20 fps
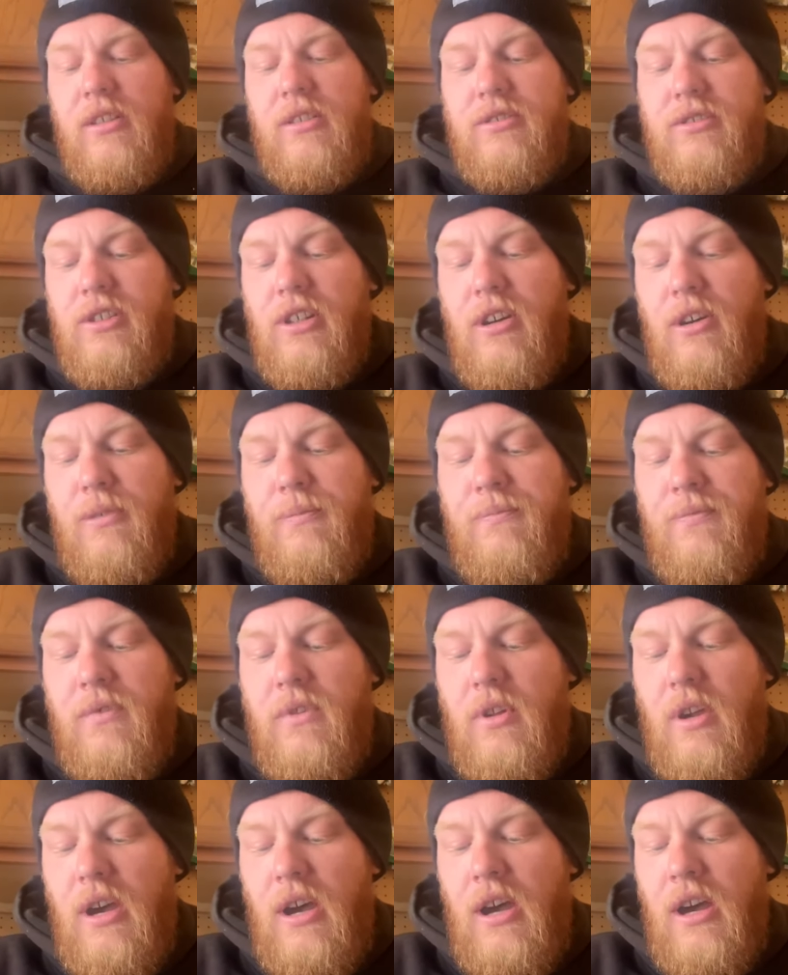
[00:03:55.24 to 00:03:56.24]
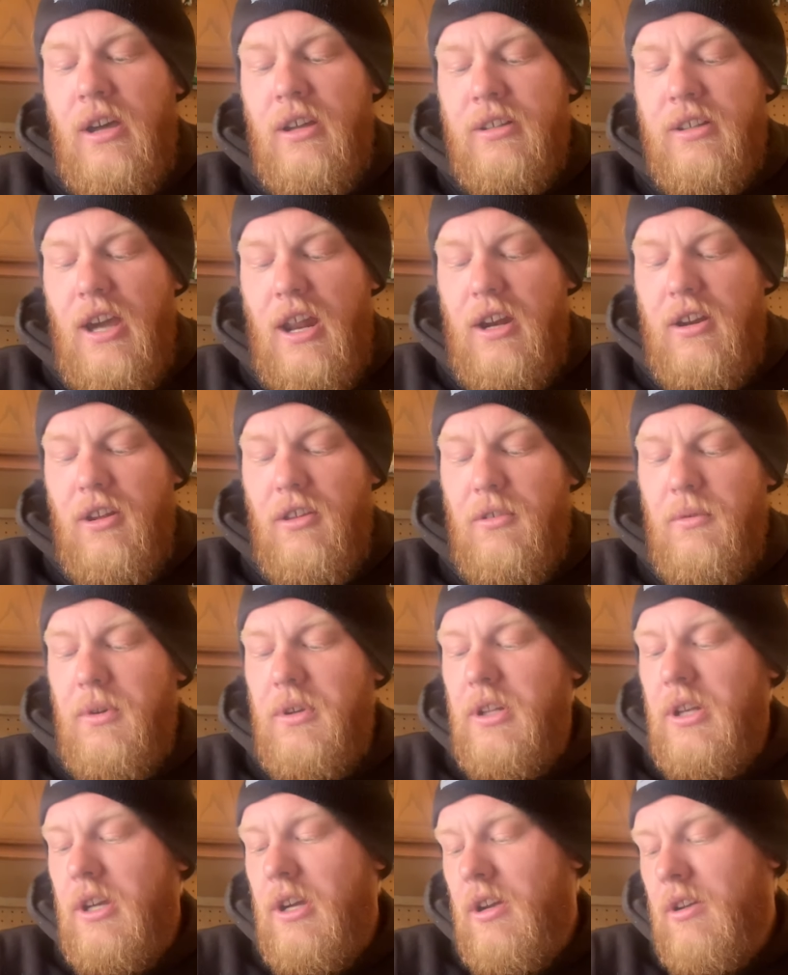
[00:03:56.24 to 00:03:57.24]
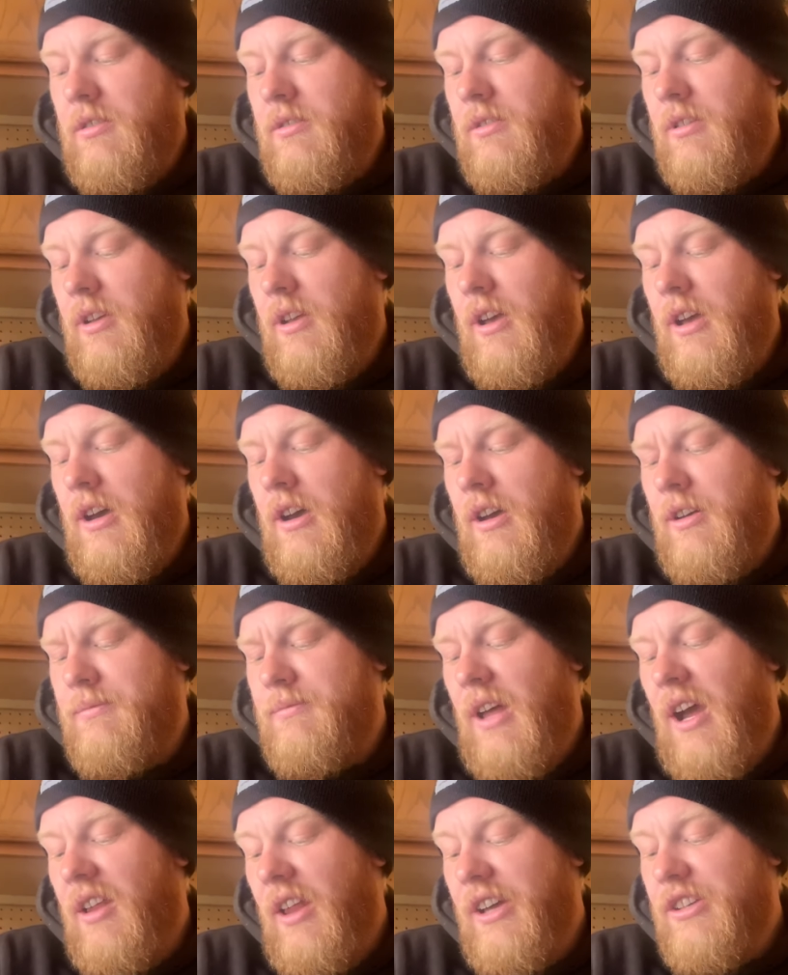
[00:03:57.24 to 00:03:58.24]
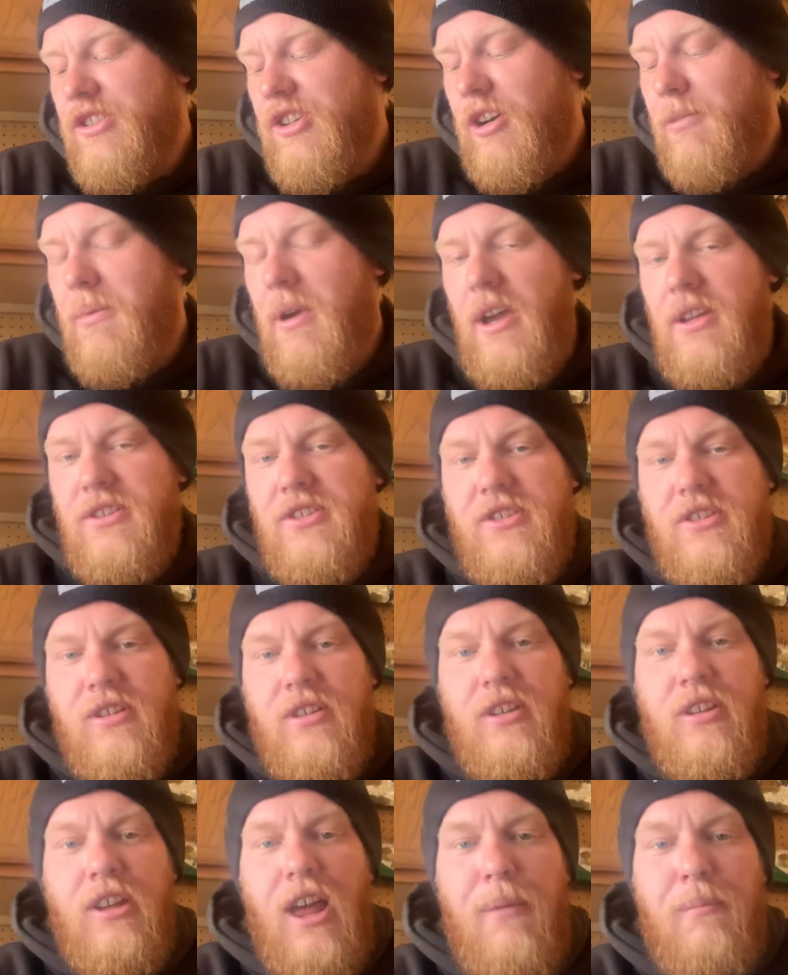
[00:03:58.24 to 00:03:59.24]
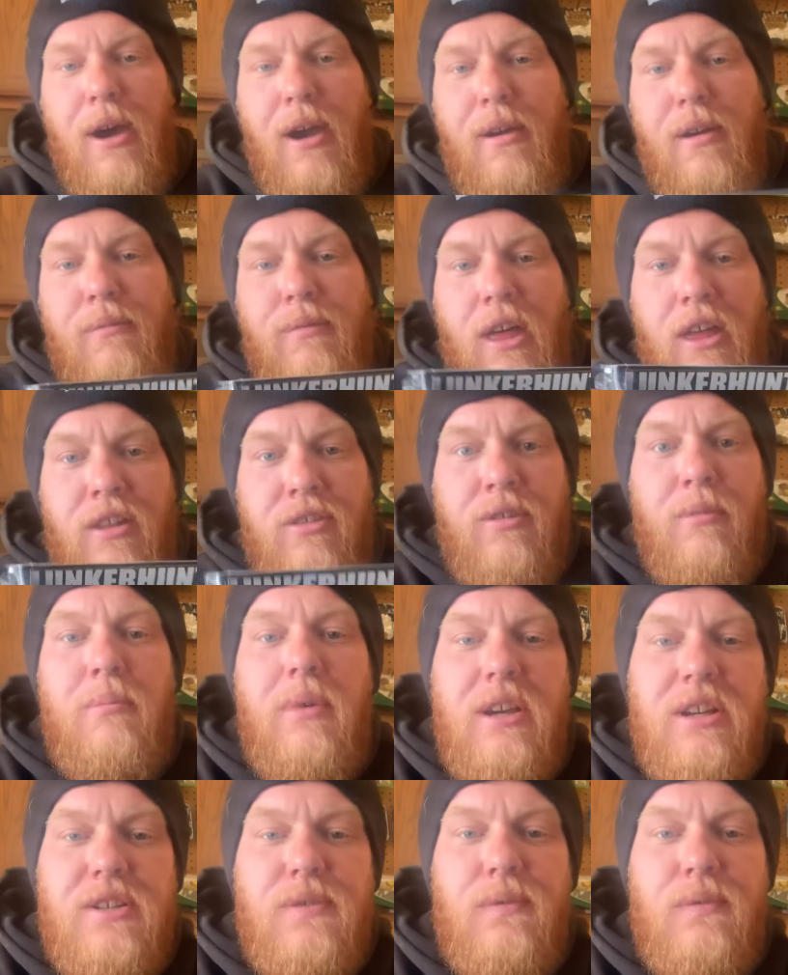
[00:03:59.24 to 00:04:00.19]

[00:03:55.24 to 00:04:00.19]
So got another one here. I like jerk baits. Not the biggest